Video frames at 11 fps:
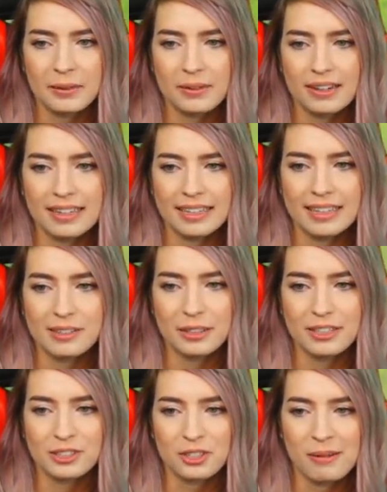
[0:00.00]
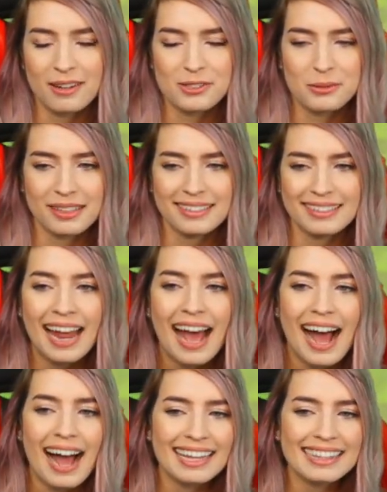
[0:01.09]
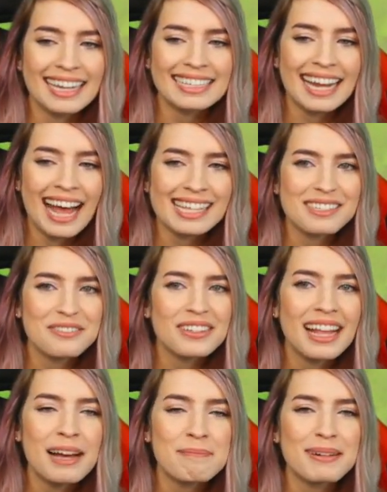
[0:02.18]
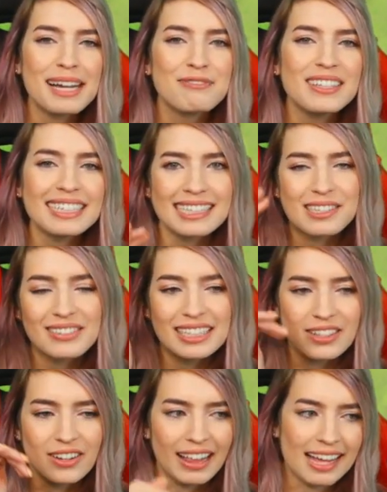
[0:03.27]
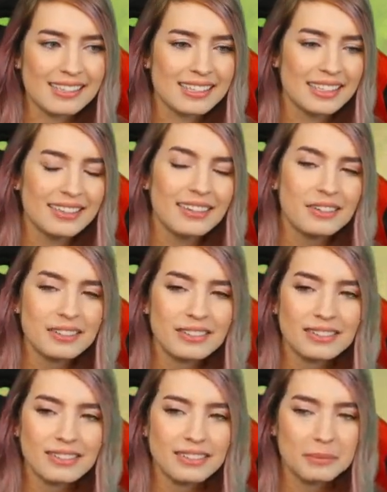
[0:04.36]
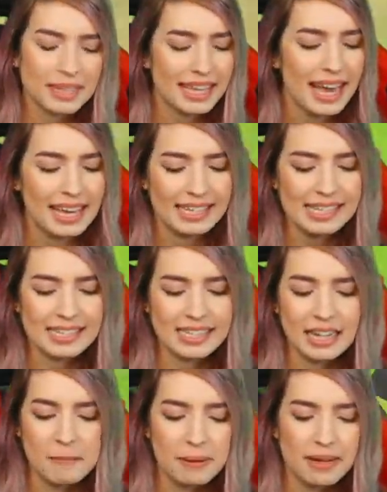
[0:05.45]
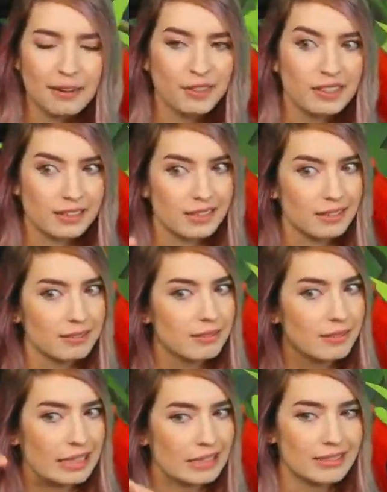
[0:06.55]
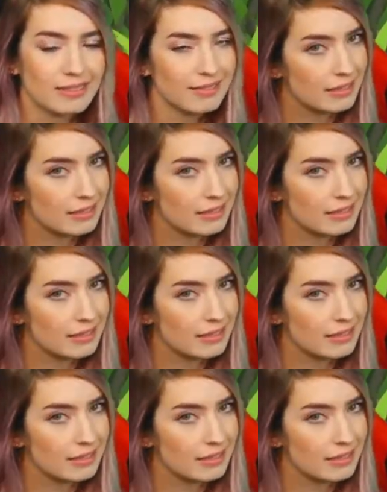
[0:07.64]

and Nikki so you can show them how it's really done. I'd like to ask for that, but I feel like that's a really tall ask, you know? I'm like, yeah, easy, yeah, but I feel like that's like, ooh, I don't know, it's